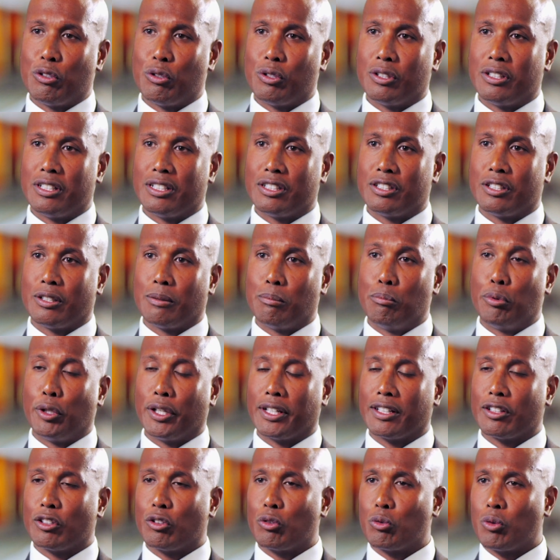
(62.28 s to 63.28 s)
order to
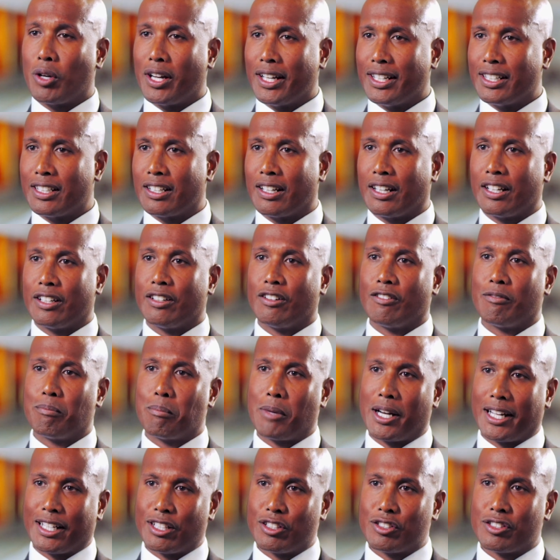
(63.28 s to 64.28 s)
bring the right kind of
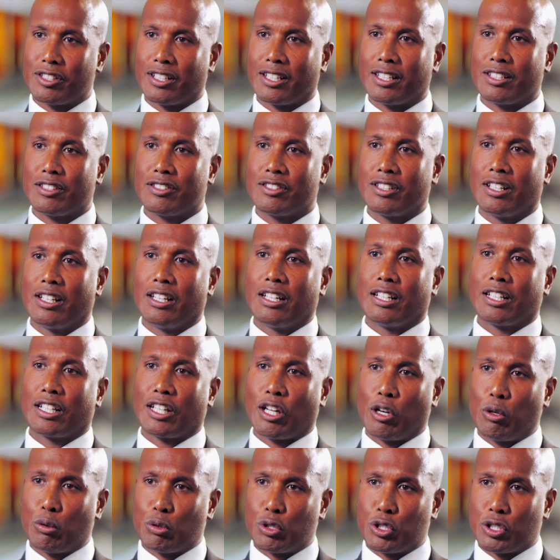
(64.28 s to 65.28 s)
mindsets,
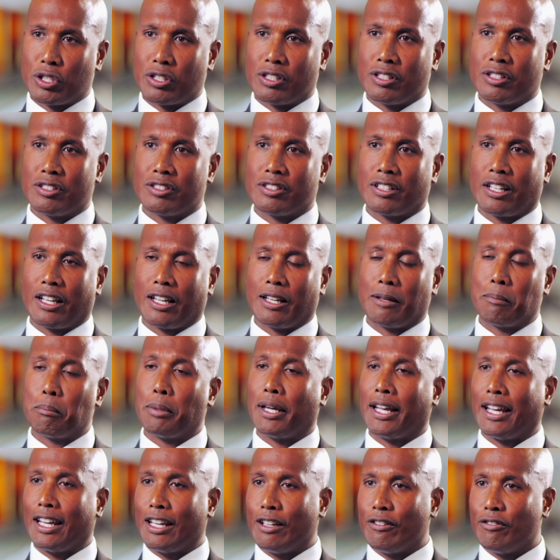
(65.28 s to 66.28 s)
cultures, and
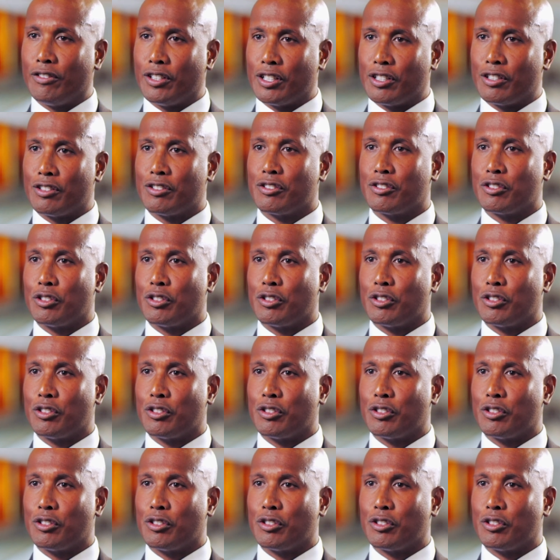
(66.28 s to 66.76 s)
behaviors